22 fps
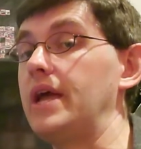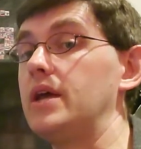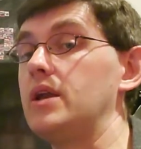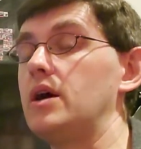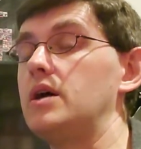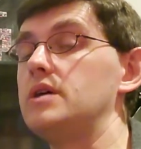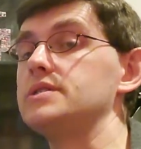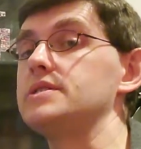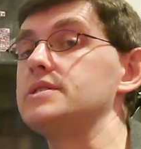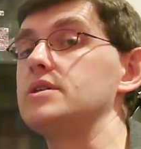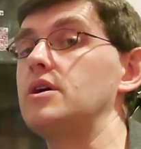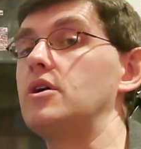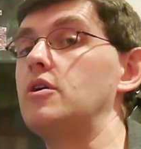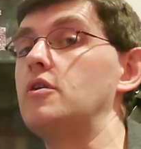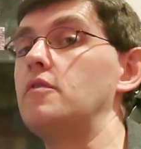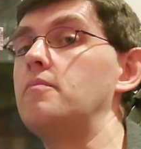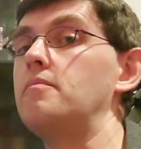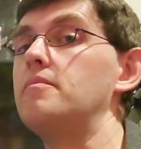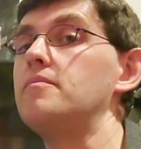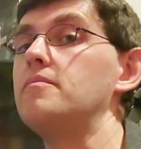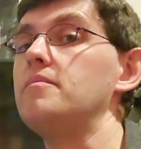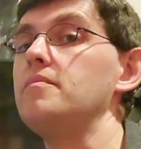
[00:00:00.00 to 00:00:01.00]
and
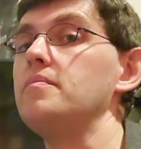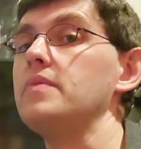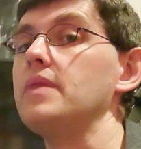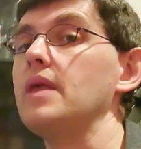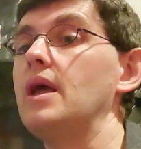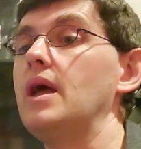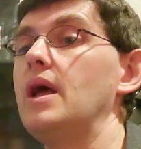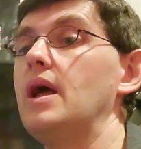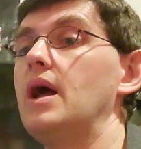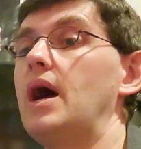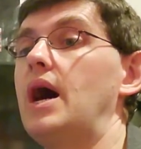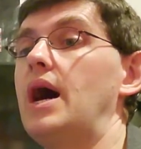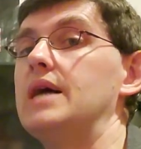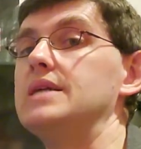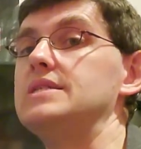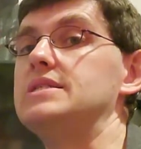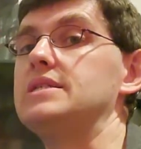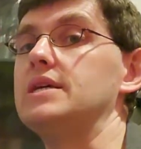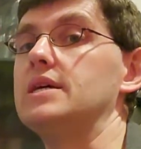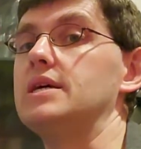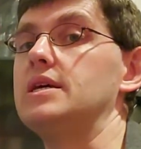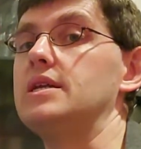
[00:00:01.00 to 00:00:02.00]
also
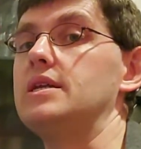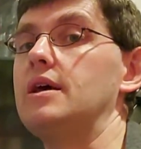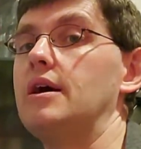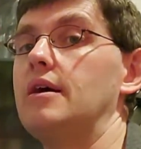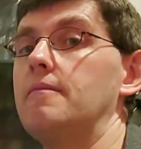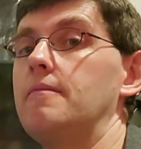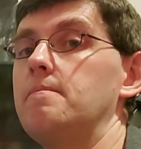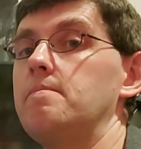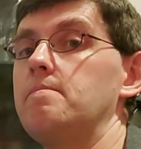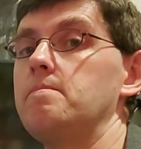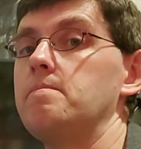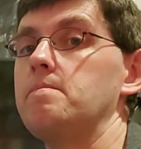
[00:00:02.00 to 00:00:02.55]
I did